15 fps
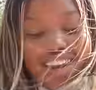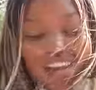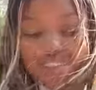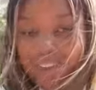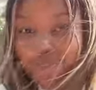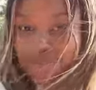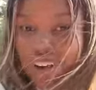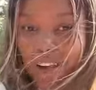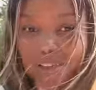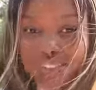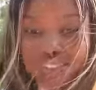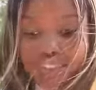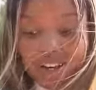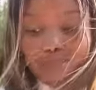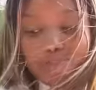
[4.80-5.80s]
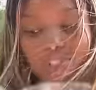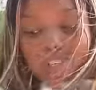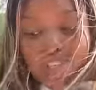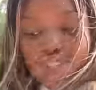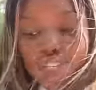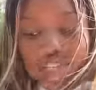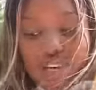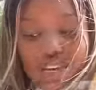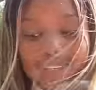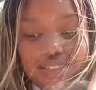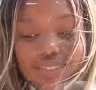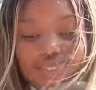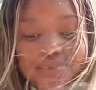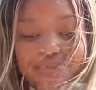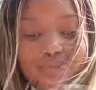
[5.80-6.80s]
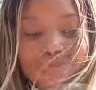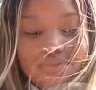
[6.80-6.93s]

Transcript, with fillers: and i have some flowers here i'm just going to show you guys